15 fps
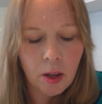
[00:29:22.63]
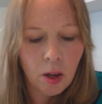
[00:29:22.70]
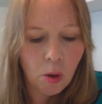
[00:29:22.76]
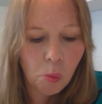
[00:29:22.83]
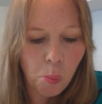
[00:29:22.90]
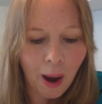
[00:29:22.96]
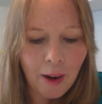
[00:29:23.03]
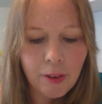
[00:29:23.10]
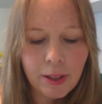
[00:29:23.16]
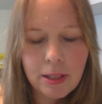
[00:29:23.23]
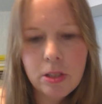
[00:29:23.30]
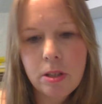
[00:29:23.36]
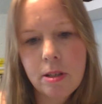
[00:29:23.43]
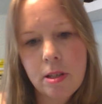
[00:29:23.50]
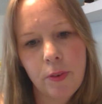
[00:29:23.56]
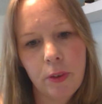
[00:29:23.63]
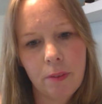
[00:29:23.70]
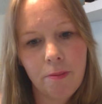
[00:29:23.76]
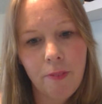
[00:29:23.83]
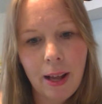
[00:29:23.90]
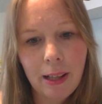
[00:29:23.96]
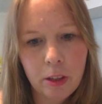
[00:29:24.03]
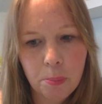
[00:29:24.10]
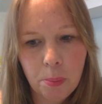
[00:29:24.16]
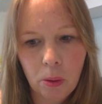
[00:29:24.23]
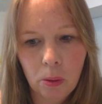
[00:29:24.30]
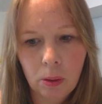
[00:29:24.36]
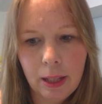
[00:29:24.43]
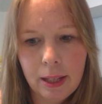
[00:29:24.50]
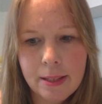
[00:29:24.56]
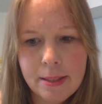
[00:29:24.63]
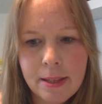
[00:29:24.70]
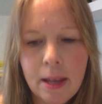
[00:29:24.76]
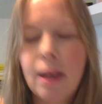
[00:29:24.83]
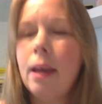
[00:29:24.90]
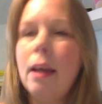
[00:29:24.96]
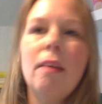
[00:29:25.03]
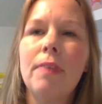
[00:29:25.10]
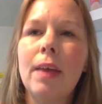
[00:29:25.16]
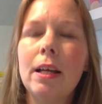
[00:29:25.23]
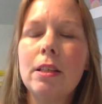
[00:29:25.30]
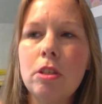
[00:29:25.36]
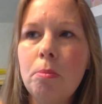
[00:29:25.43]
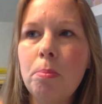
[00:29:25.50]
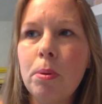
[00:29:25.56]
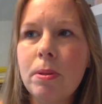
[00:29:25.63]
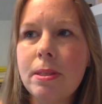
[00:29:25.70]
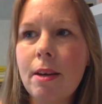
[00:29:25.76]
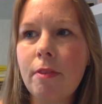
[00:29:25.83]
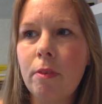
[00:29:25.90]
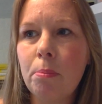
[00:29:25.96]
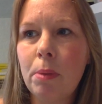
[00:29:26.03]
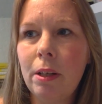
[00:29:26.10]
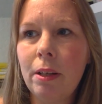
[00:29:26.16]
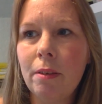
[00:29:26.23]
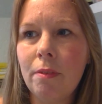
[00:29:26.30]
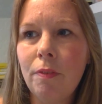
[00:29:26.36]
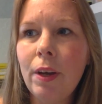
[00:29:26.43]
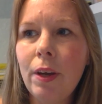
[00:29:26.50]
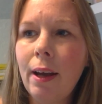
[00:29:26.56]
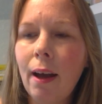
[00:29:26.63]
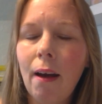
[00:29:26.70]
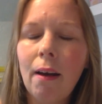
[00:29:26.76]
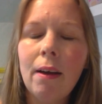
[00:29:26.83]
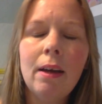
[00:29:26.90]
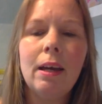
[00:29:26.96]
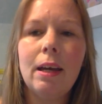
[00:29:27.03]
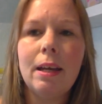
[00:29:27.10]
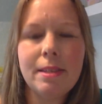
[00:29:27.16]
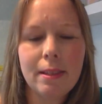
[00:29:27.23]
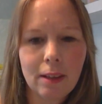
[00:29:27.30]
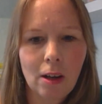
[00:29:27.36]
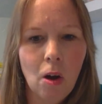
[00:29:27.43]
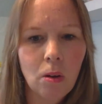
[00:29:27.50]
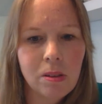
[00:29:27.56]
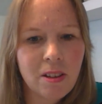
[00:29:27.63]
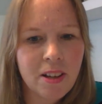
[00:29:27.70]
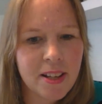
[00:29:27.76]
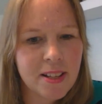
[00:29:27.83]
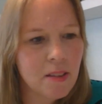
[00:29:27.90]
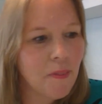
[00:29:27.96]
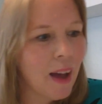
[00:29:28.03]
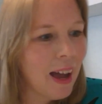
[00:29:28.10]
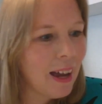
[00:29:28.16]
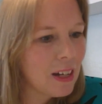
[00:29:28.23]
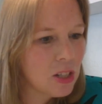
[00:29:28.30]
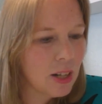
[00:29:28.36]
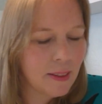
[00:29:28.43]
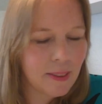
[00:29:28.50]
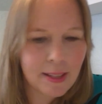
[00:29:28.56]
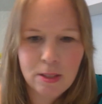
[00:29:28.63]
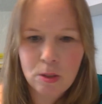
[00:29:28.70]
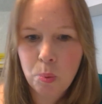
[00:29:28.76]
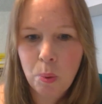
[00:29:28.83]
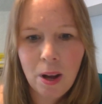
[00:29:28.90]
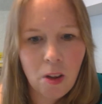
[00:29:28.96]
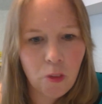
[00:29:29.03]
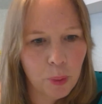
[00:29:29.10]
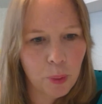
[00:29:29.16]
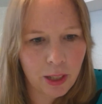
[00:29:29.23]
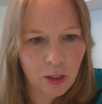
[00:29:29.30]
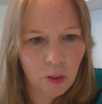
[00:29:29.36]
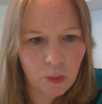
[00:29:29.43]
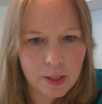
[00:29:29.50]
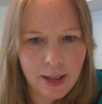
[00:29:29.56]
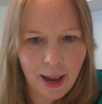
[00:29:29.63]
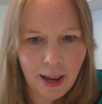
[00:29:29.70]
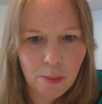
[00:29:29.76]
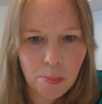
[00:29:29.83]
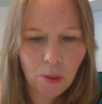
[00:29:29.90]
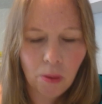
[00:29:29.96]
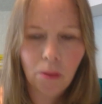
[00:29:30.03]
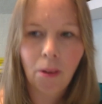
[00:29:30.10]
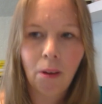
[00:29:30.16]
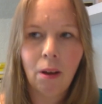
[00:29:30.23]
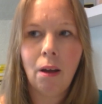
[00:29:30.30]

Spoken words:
Where it is useful and valuable is if that 2.7 million figure is in the context of actually there's 12 million on the table.